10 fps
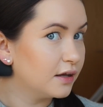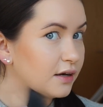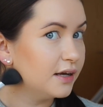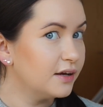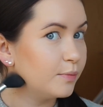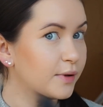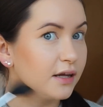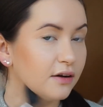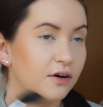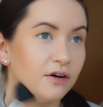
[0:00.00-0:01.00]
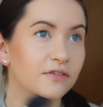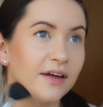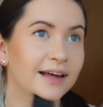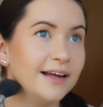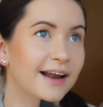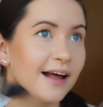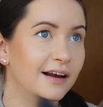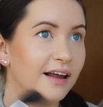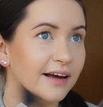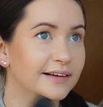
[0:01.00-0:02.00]
a little bit of a
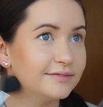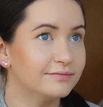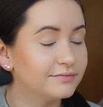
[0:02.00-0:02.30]
neckline.